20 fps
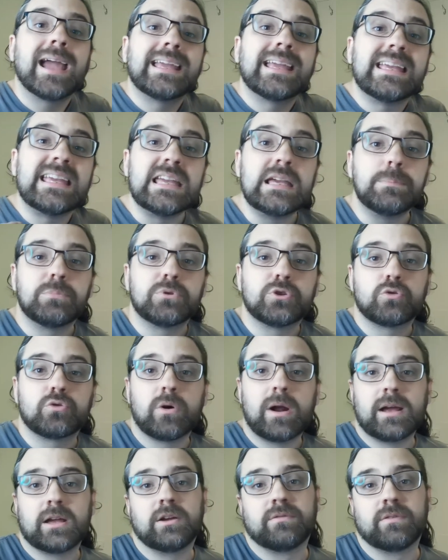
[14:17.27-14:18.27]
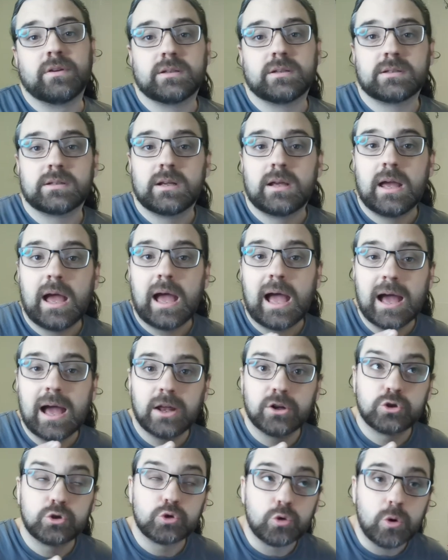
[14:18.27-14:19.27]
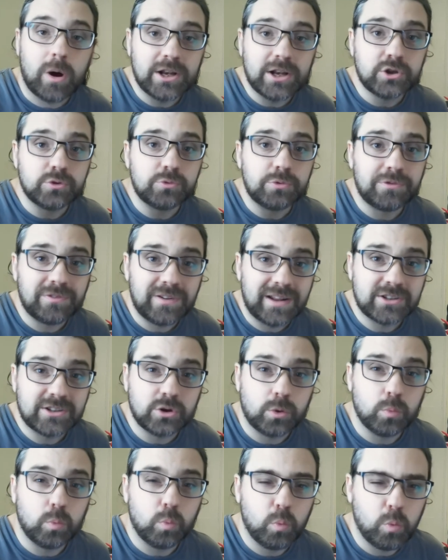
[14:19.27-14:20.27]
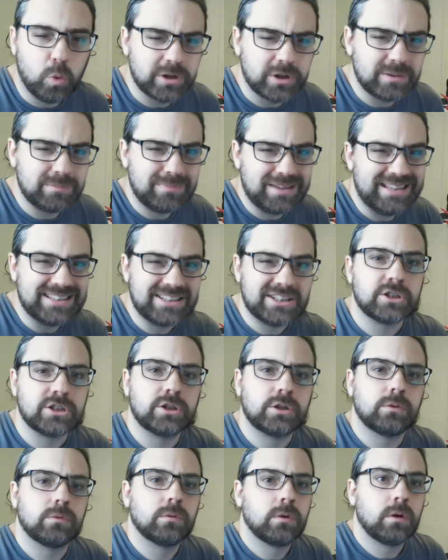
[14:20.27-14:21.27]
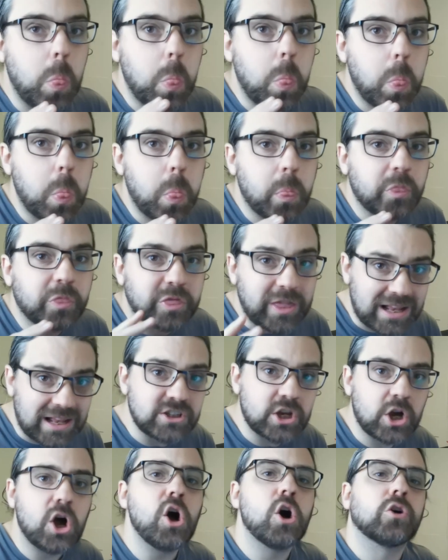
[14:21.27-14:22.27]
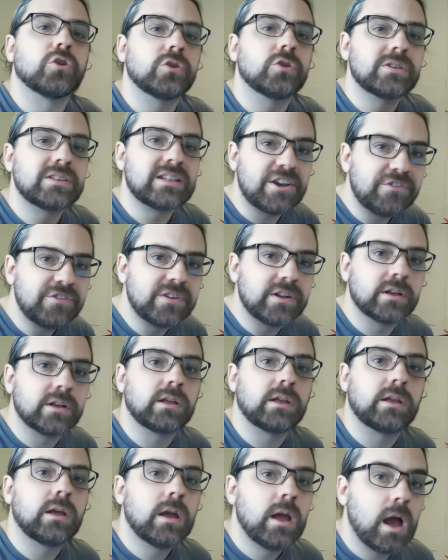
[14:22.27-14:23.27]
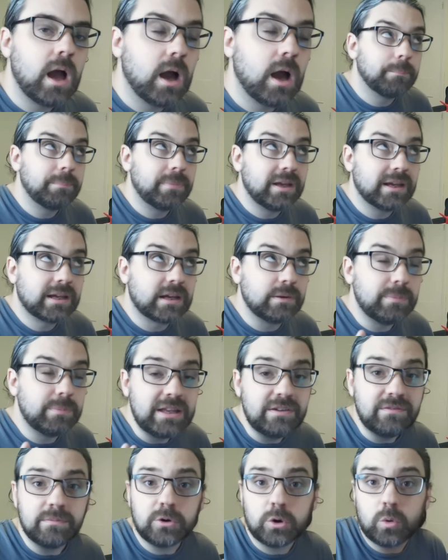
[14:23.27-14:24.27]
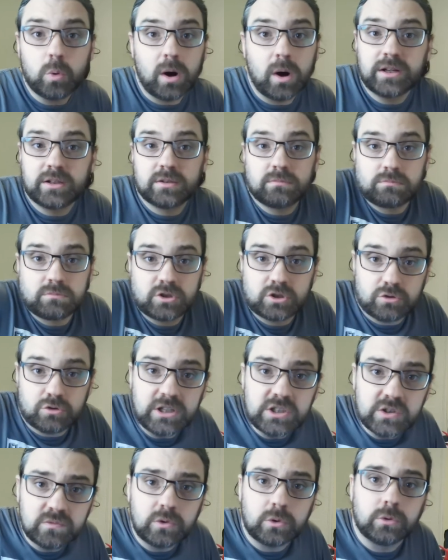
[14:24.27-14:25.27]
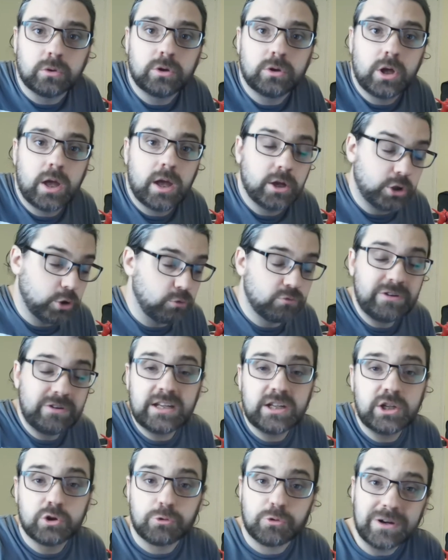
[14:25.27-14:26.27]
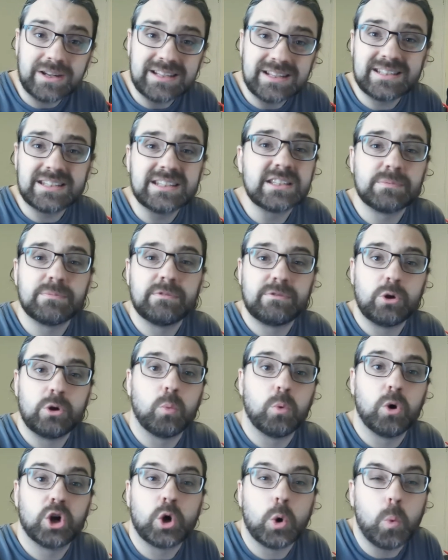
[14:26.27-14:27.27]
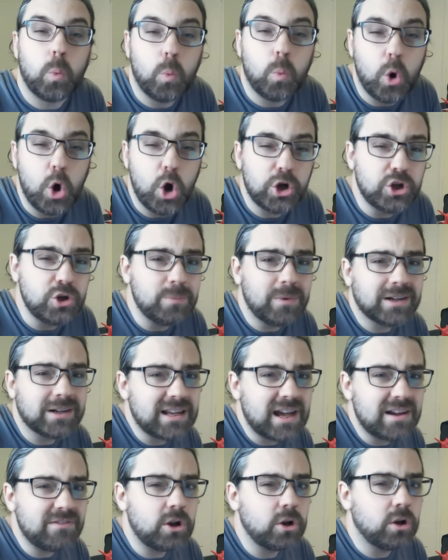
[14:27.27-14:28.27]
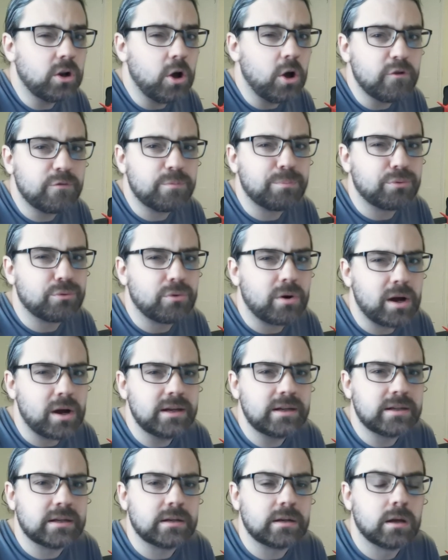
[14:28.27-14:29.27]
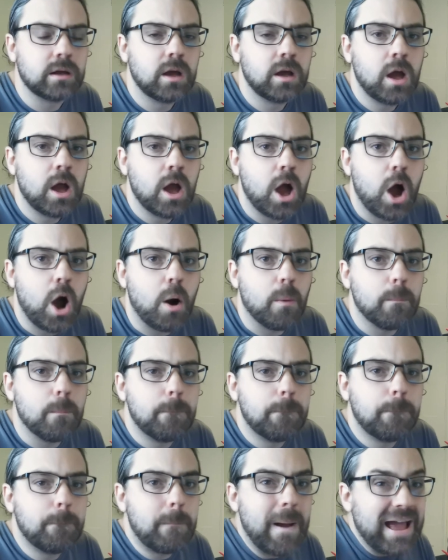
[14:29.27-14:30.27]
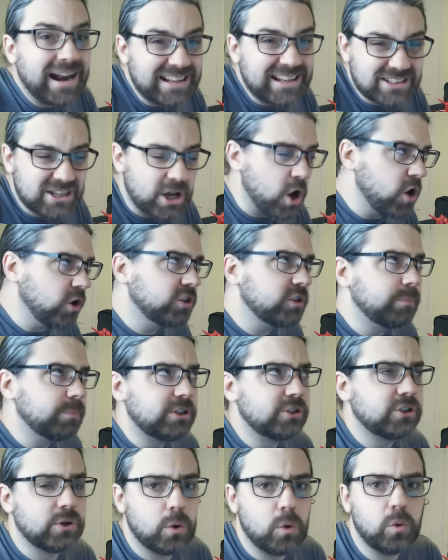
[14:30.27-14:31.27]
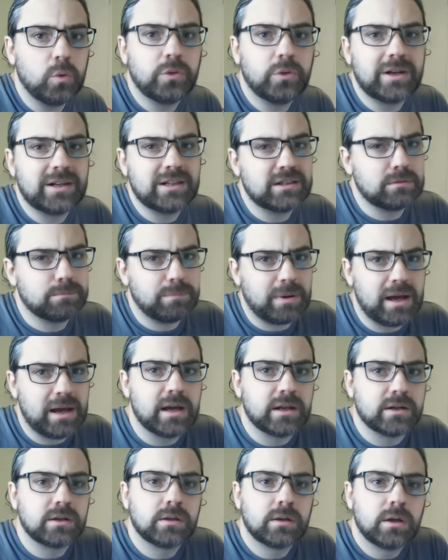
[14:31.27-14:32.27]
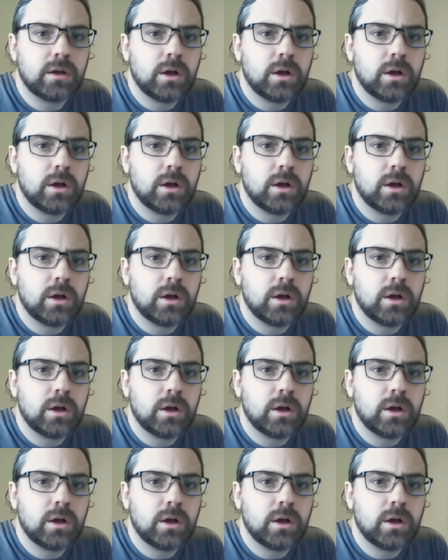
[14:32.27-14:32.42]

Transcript: keep track of it and try to reflect on what it means to you. That's hard, definitely. Um, it can be even quite stressful. Uh, you're reading criticism of your work, work you might have a lot of pride in, and it's hard to be told that it's bad.